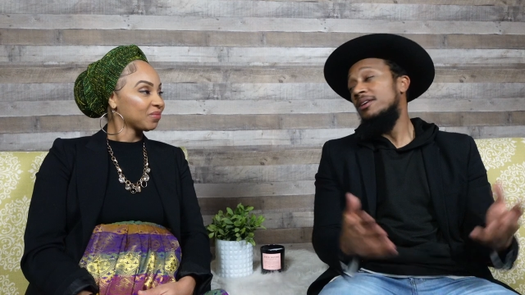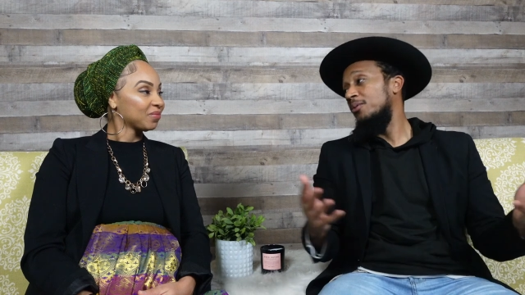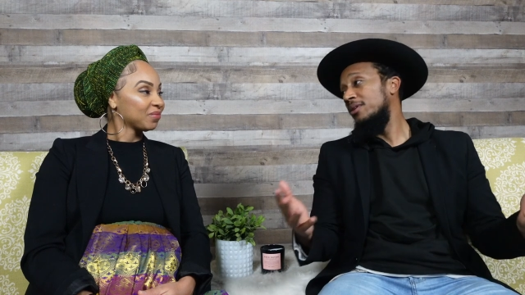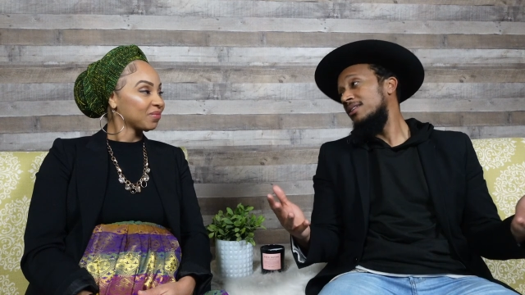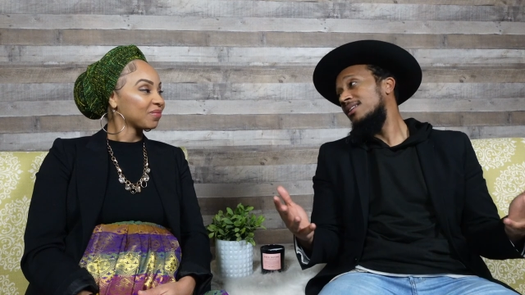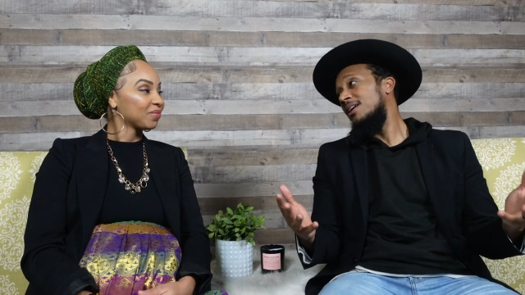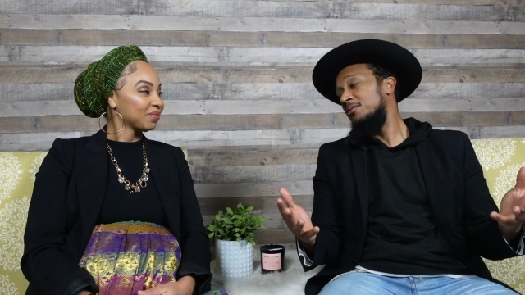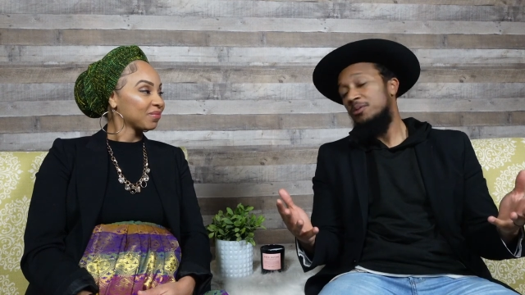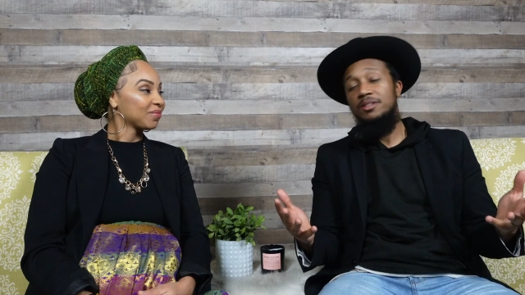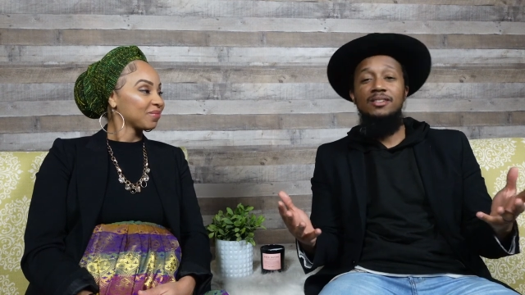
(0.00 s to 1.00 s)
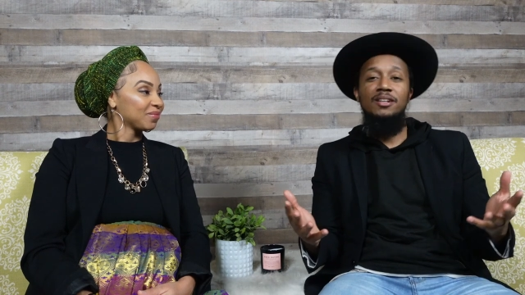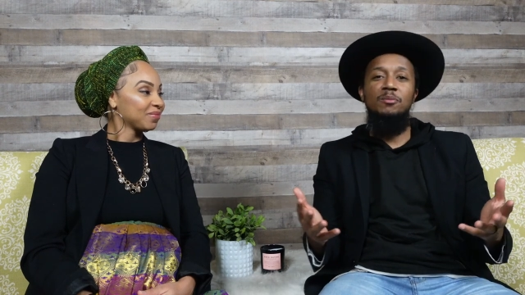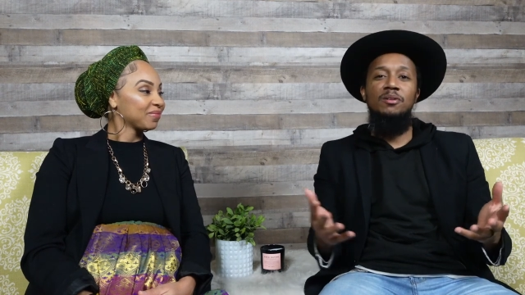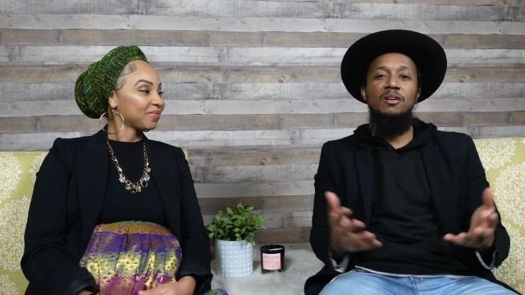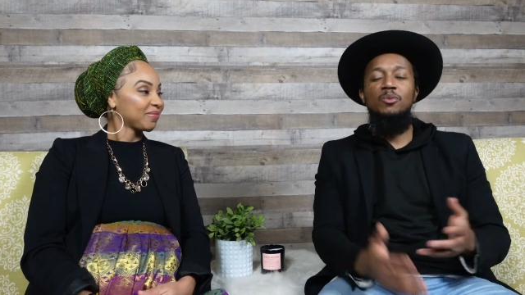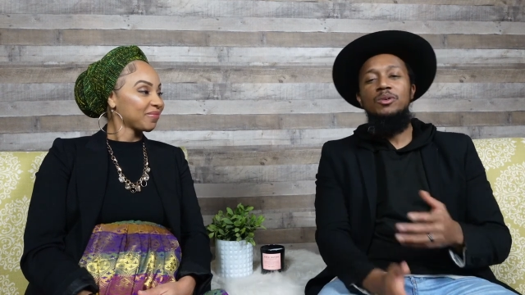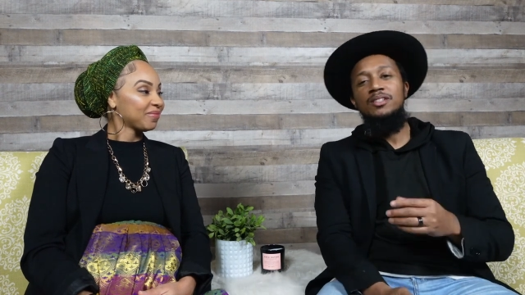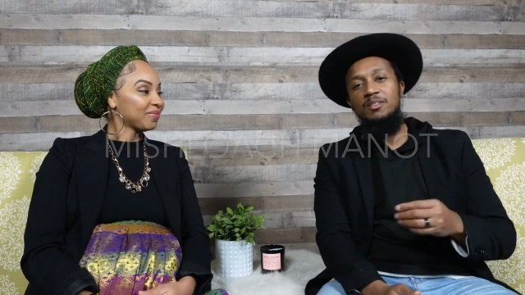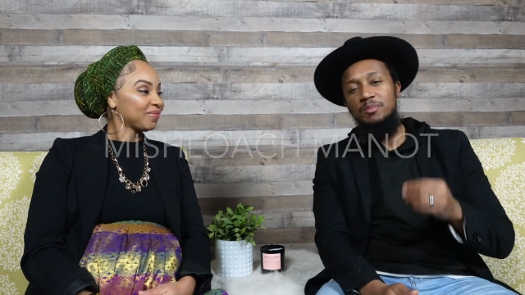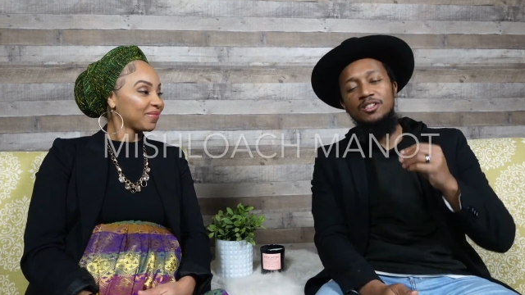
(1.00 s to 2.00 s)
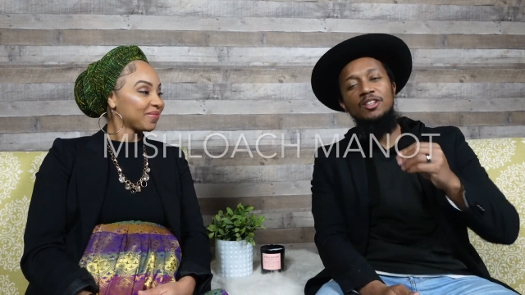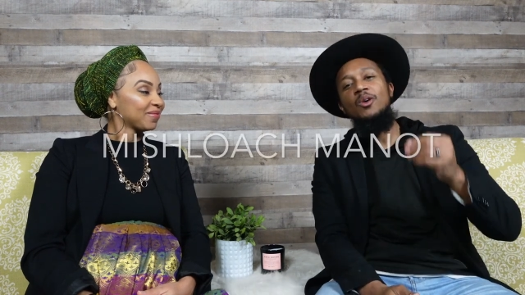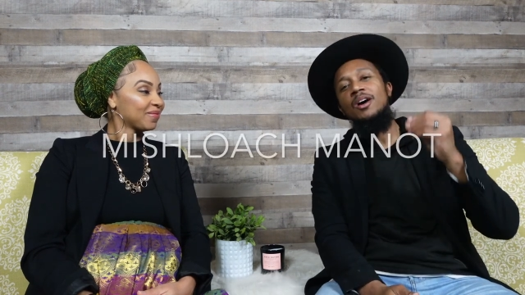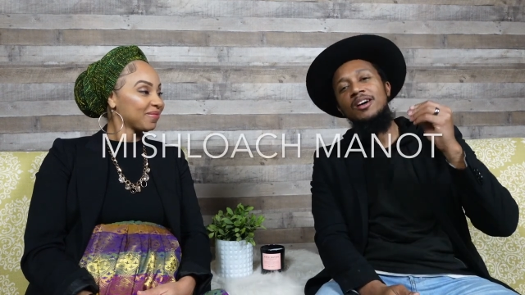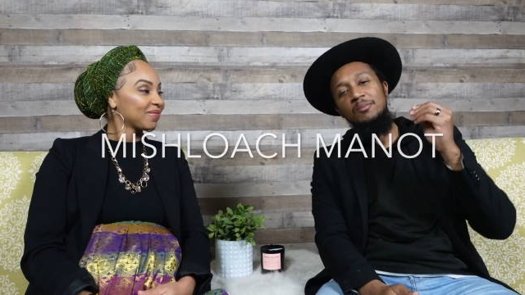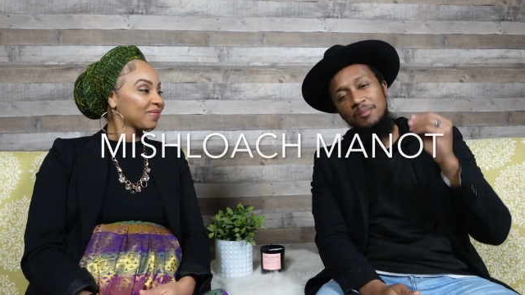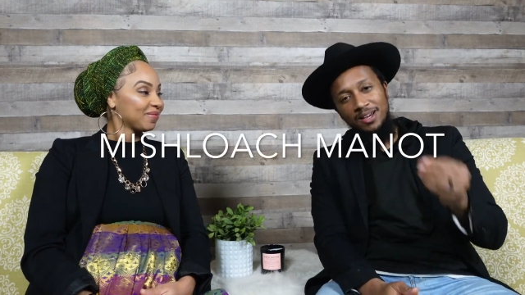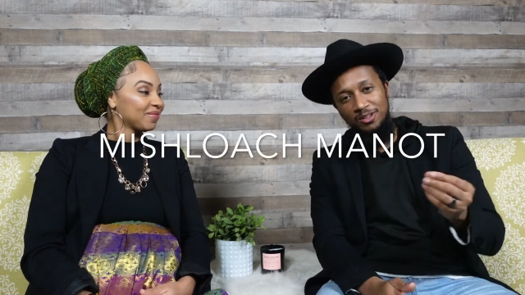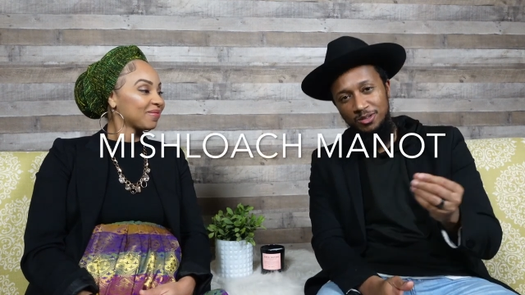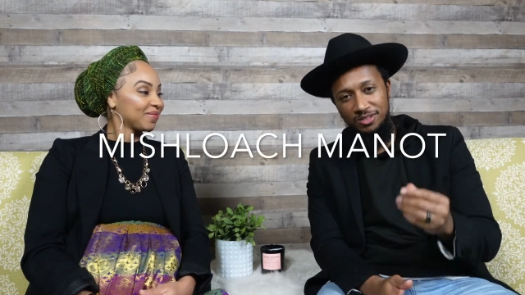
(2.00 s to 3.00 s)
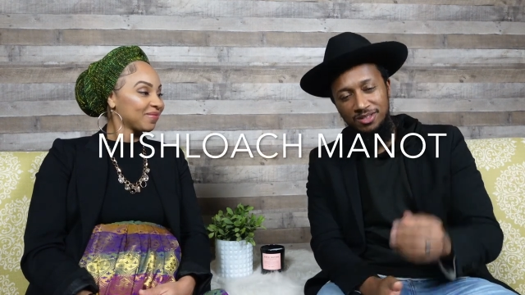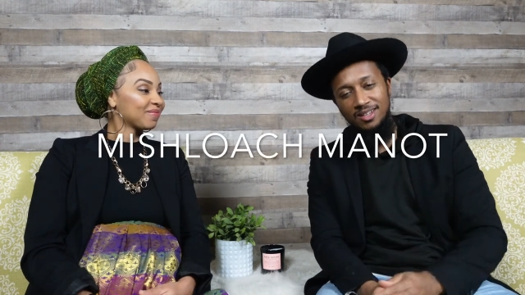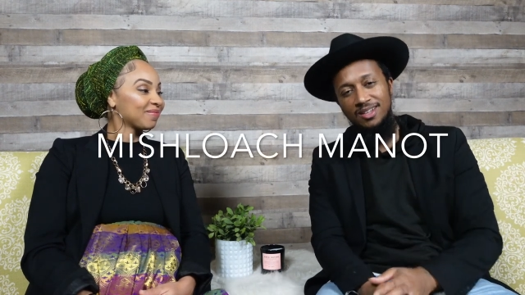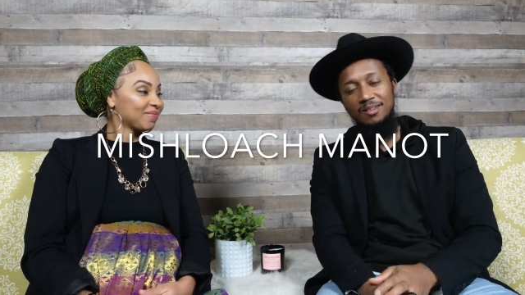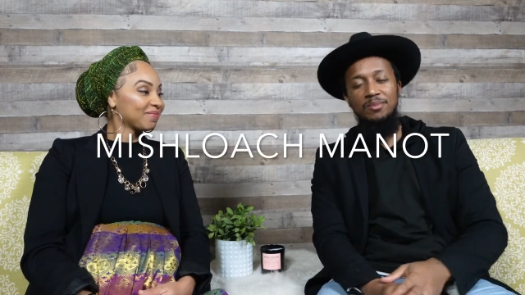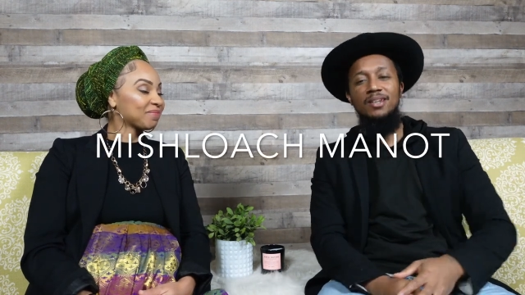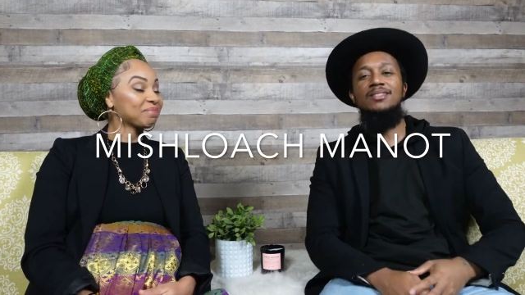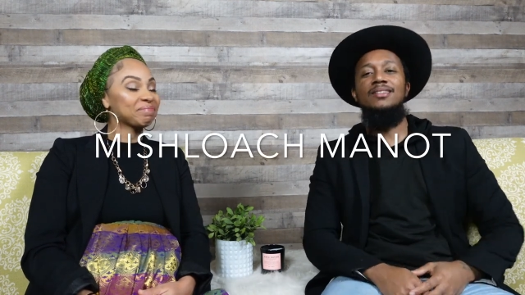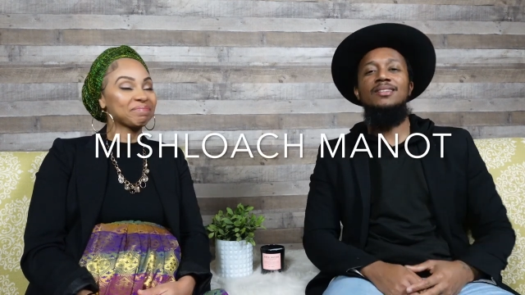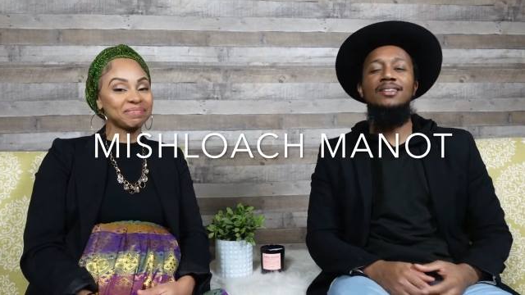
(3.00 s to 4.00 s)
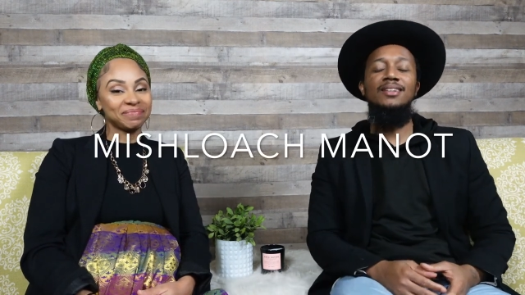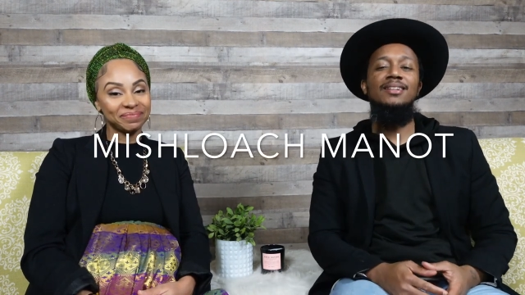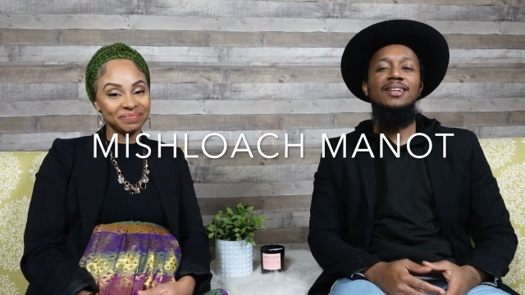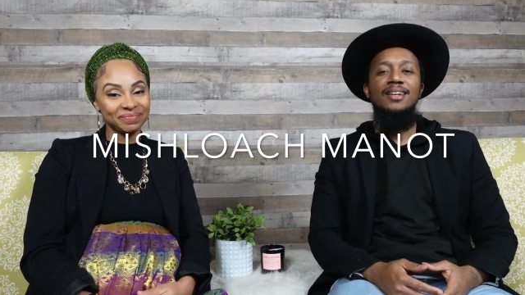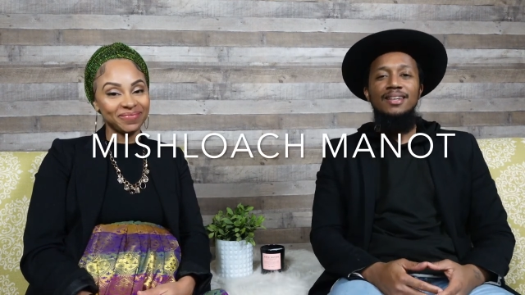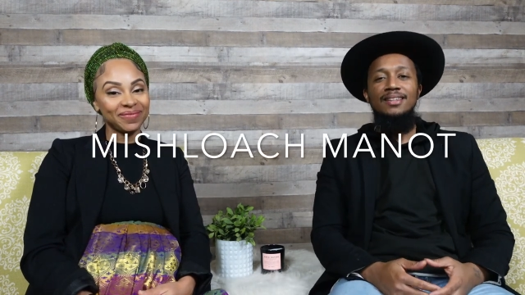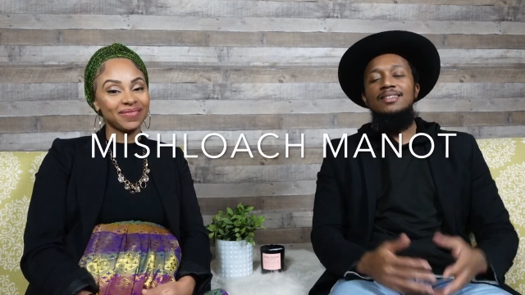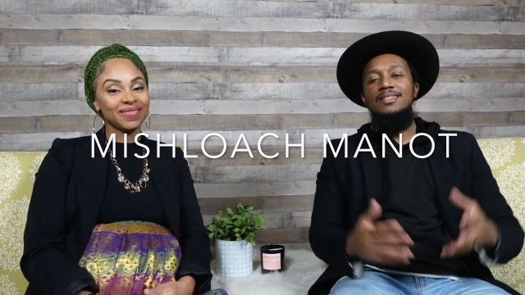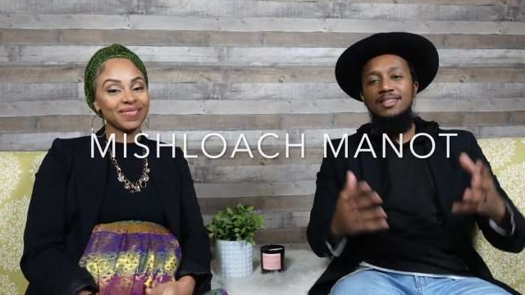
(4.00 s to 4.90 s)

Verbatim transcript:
Speaker 1: yeah, one thing that I was really excited about was Mishloach Manot. And basically, this